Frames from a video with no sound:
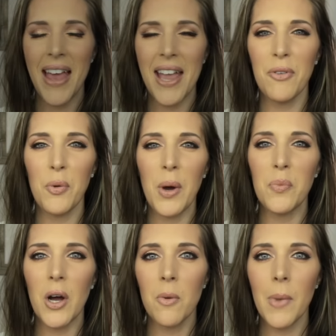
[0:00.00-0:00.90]
Hey
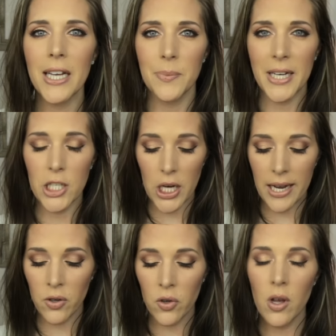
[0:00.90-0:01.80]
everyone, welcome back to my
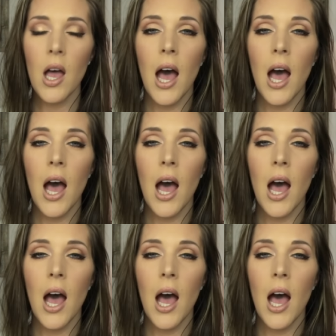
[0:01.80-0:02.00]
channel.